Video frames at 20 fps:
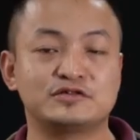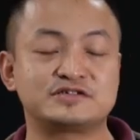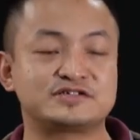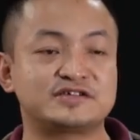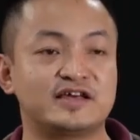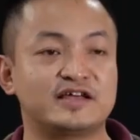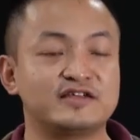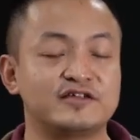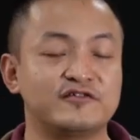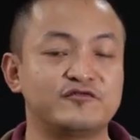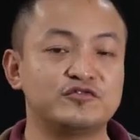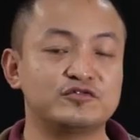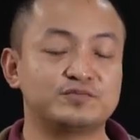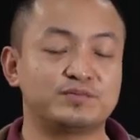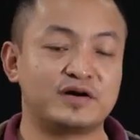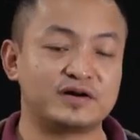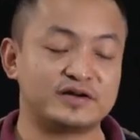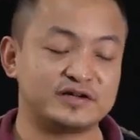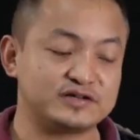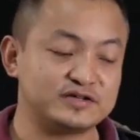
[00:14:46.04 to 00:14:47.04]
We'll send the food
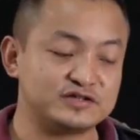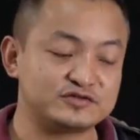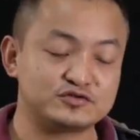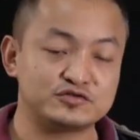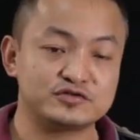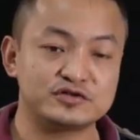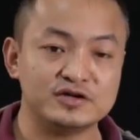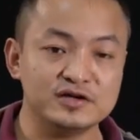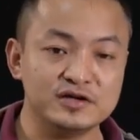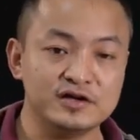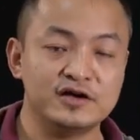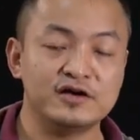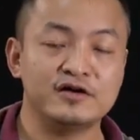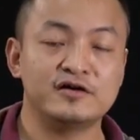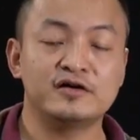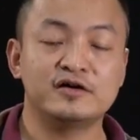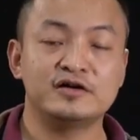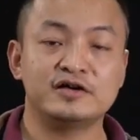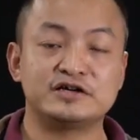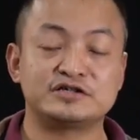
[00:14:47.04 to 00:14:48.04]
particles to the
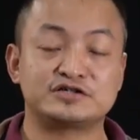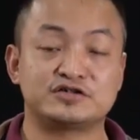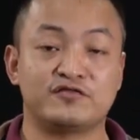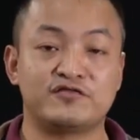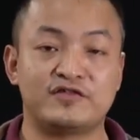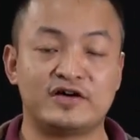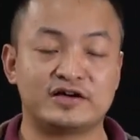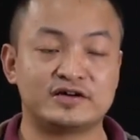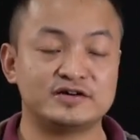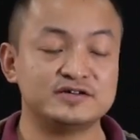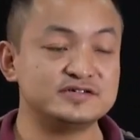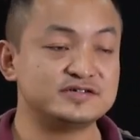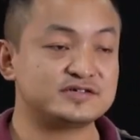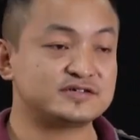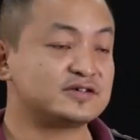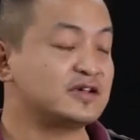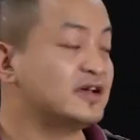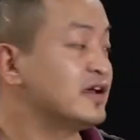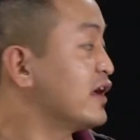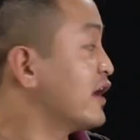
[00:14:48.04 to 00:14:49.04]
esophagus,